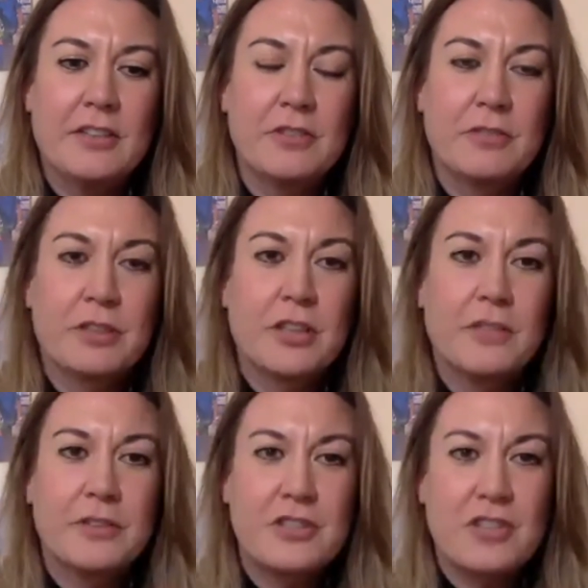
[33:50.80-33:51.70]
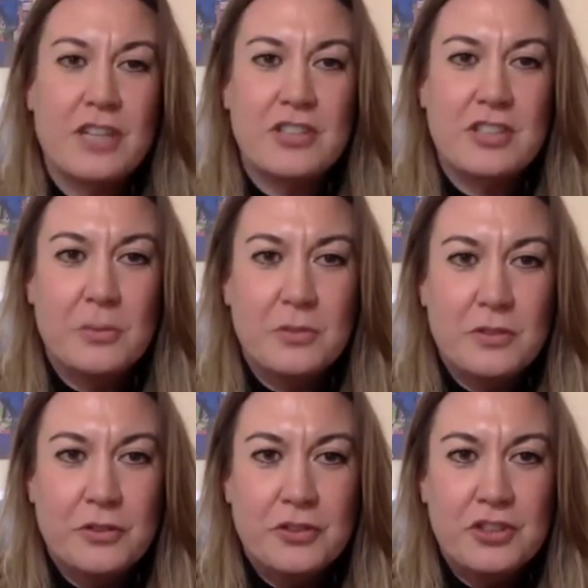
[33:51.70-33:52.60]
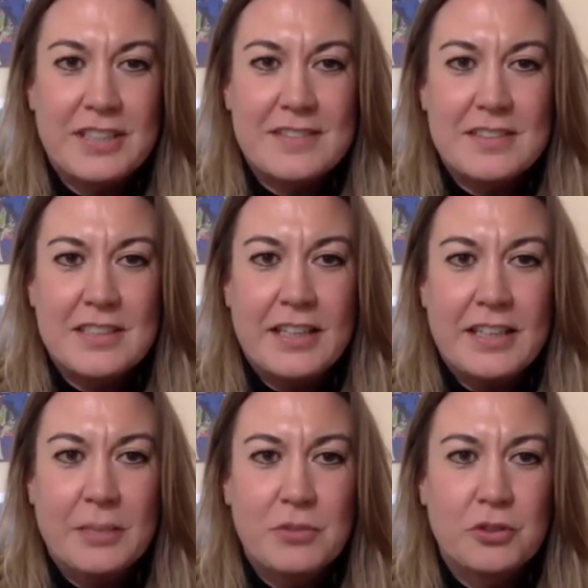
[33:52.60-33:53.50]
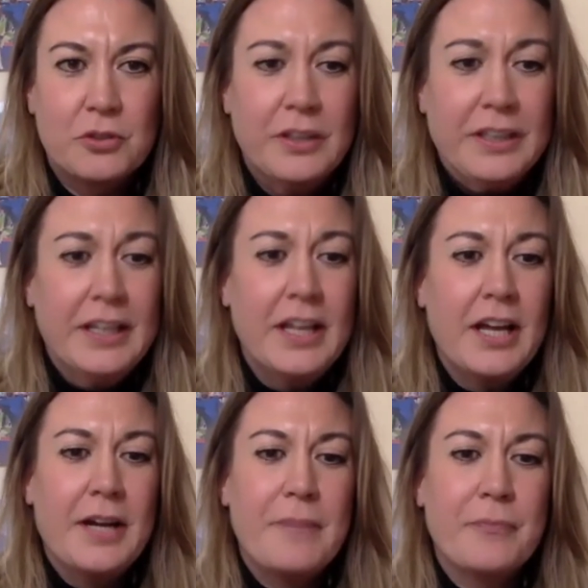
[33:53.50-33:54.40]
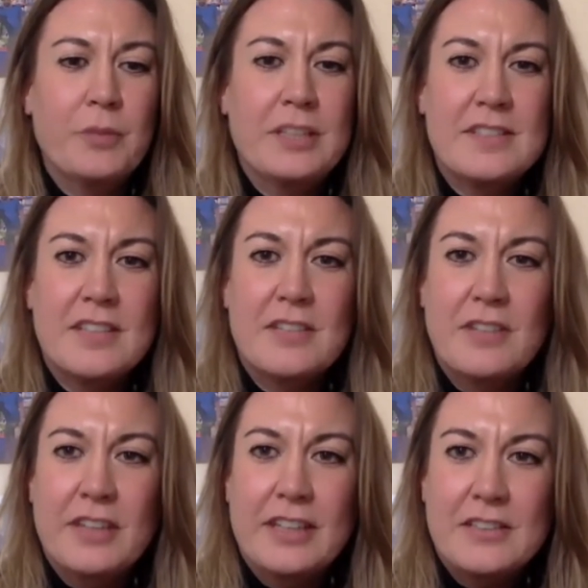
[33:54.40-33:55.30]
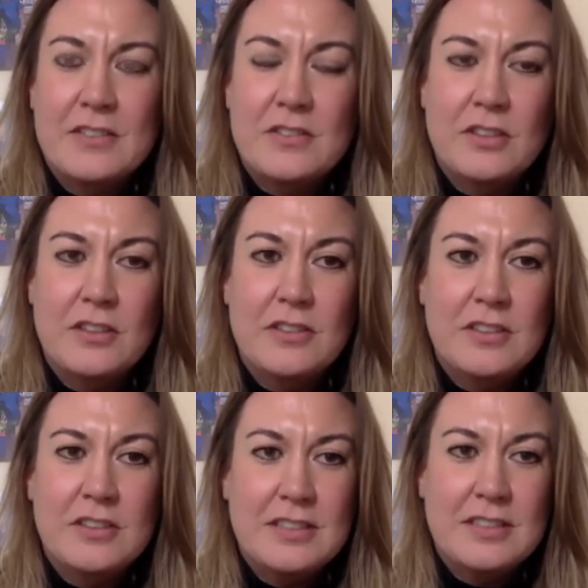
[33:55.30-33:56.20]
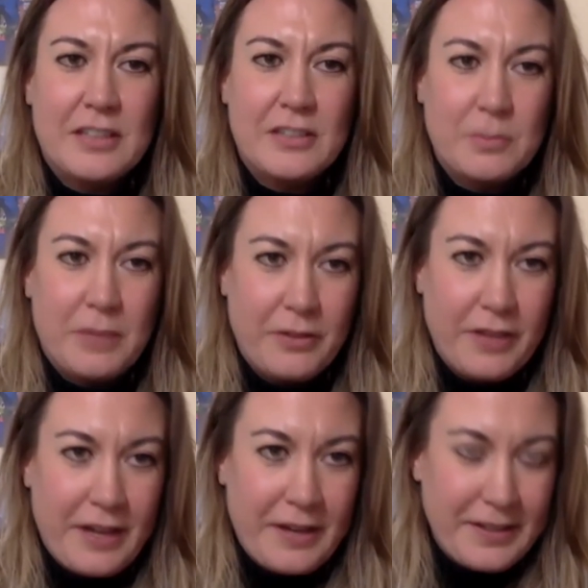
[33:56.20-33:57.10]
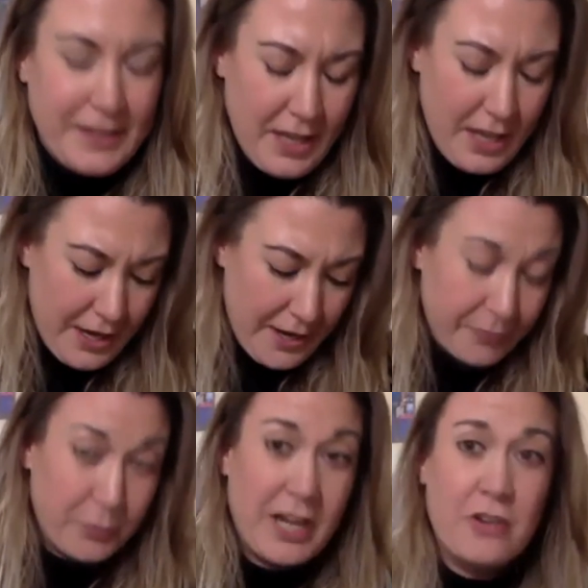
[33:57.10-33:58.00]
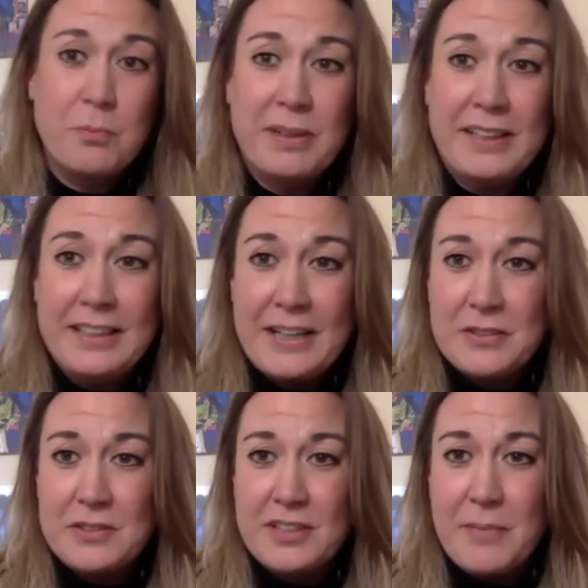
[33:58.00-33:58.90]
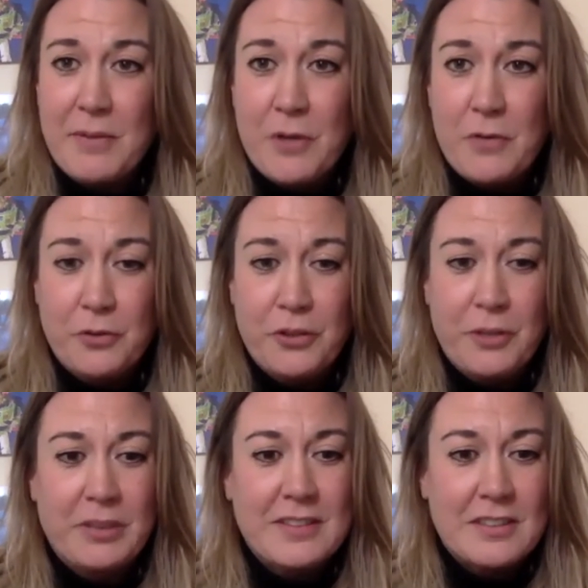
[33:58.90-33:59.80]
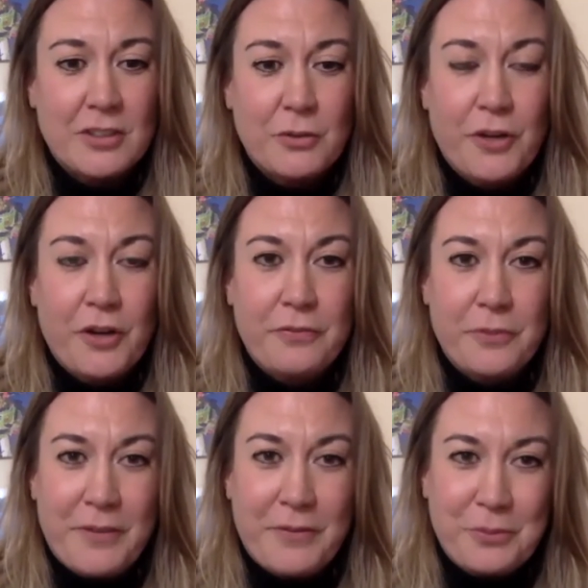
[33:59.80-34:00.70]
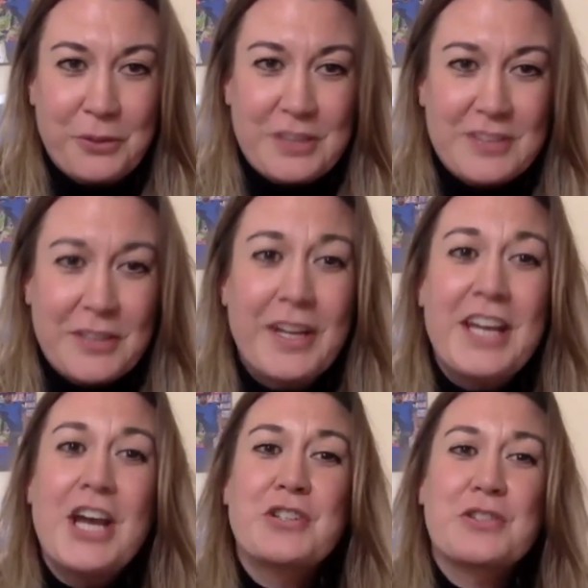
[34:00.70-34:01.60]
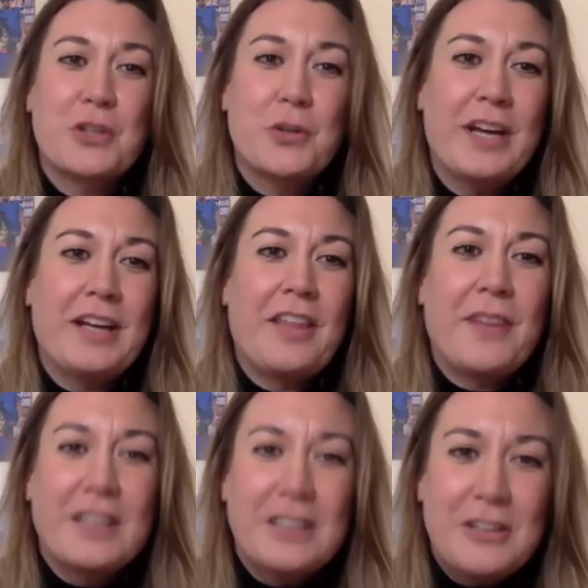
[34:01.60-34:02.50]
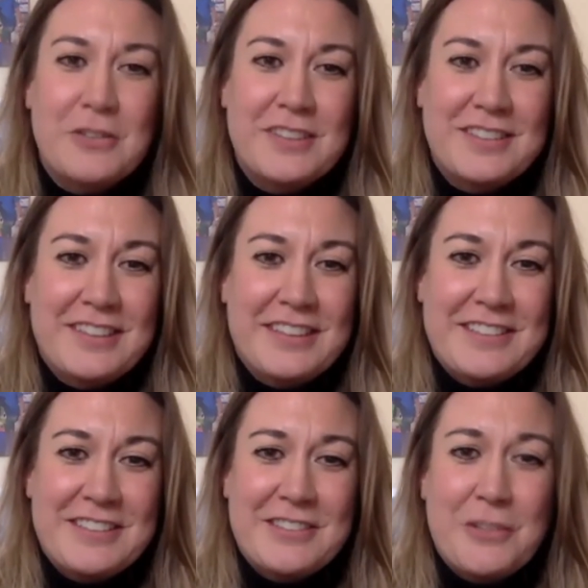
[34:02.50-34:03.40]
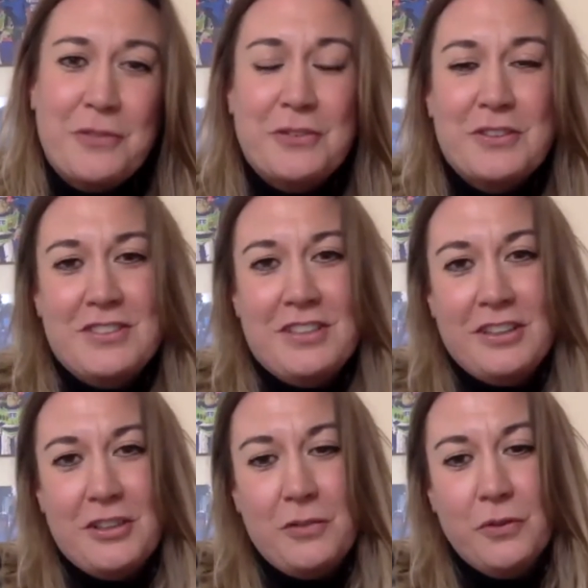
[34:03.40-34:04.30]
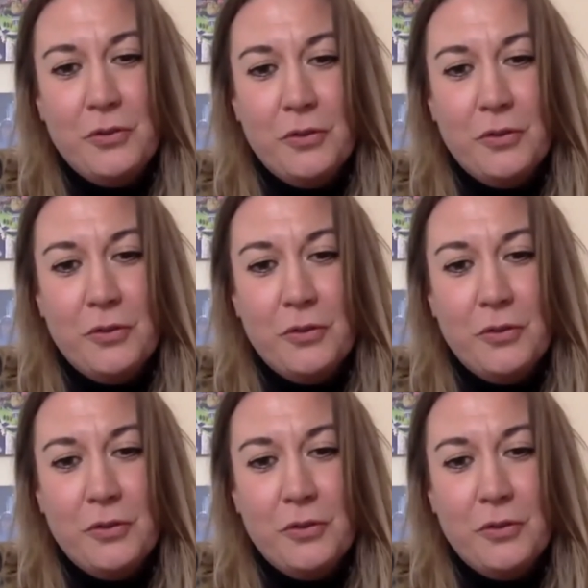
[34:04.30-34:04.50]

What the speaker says: recovery strategy that was launched yesterday. And I'm sure we can send around the links to the details about that. We are completely out of time. I've overrun. I'm getting told off from everybody. So just a quick thank you to Lisa, Sophie, Christian. Thank you for all of